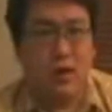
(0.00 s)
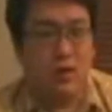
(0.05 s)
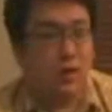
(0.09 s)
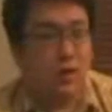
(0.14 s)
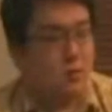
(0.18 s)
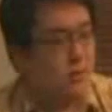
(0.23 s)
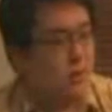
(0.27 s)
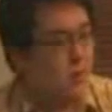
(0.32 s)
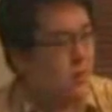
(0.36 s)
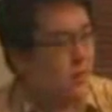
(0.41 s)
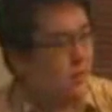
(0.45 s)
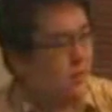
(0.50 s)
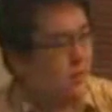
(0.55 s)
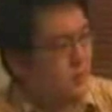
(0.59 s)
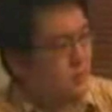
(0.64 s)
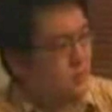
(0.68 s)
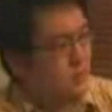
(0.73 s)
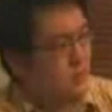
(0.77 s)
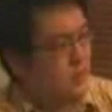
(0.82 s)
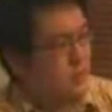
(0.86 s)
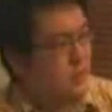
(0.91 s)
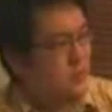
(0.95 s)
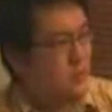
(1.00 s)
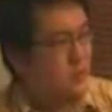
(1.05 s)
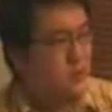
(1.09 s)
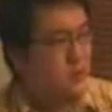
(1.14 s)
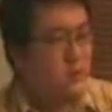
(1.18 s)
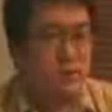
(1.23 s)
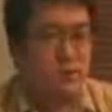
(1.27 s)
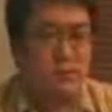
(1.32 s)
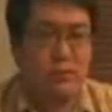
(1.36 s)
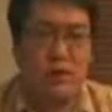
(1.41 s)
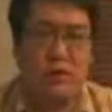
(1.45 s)
a little bit like this
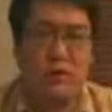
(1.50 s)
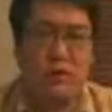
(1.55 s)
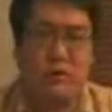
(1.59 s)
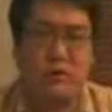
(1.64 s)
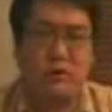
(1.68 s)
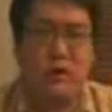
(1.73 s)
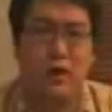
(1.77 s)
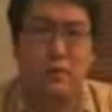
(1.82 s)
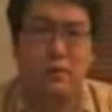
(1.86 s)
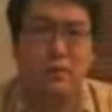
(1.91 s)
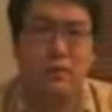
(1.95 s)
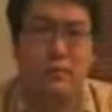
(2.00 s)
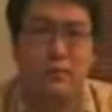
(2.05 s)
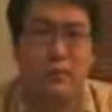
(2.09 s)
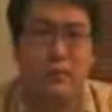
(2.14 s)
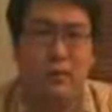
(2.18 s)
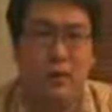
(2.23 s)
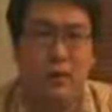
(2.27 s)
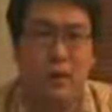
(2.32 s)
picture in this picture frame.